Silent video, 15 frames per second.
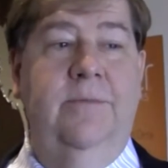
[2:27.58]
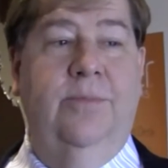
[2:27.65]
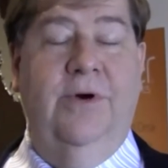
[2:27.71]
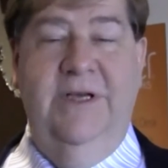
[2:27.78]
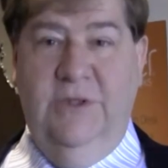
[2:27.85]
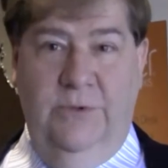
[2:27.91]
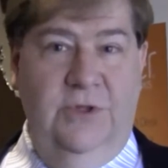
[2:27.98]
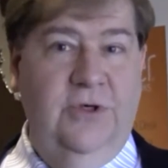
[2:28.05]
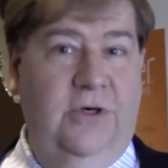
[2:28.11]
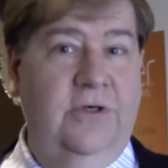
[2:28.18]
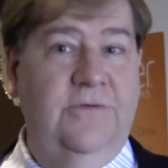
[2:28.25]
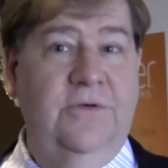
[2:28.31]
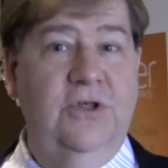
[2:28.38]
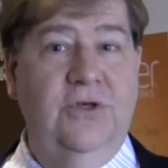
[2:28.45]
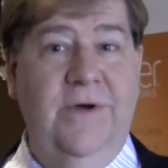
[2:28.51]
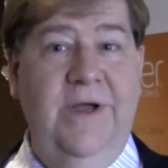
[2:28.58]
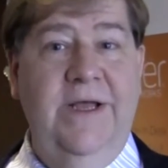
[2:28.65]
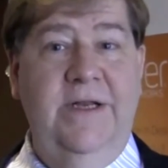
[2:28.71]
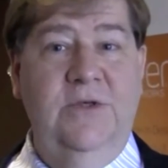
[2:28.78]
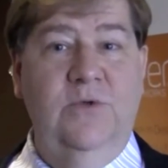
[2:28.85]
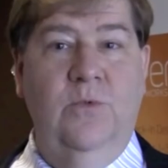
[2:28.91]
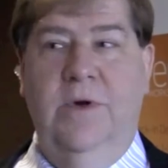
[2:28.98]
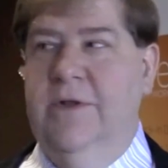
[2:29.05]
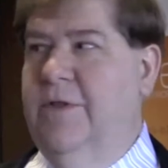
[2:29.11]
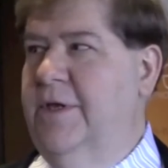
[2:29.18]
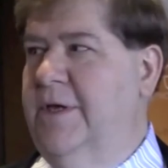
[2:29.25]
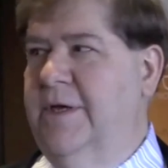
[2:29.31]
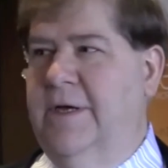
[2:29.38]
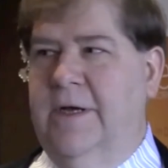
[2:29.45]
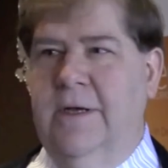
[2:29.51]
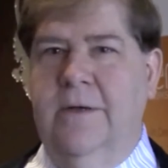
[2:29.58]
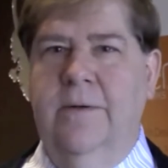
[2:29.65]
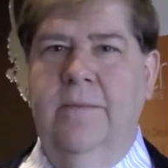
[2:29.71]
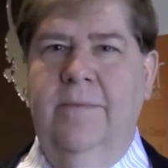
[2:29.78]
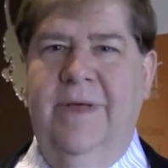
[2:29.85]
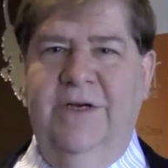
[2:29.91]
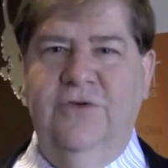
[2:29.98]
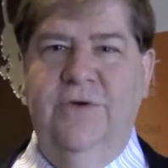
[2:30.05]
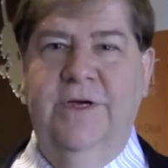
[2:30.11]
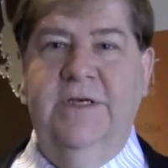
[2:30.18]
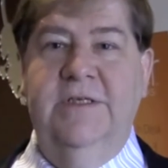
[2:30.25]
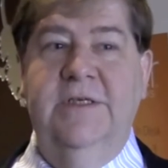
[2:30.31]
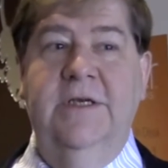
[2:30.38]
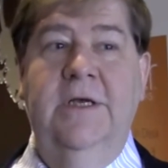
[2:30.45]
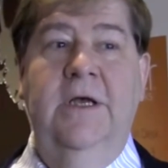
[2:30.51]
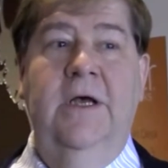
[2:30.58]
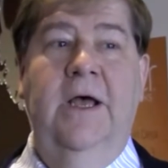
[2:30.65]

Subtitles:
the price we charge for trade is one of the metrics.